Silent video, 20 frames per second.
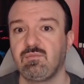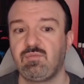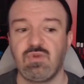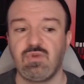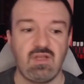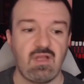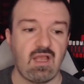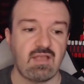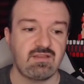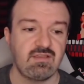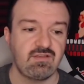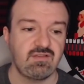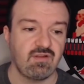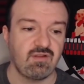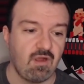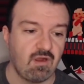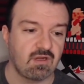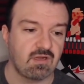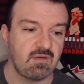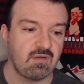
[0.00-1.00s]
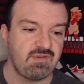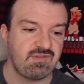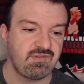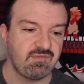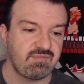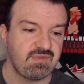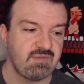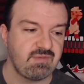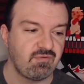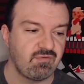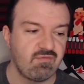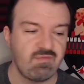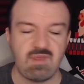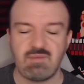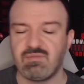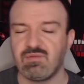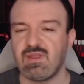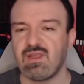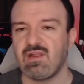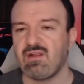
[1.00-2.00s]
But I think there are going to be some people who
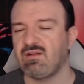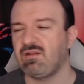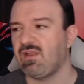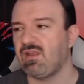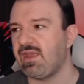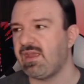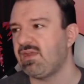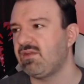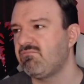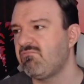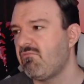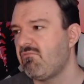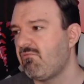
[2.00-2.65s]
may play it and like,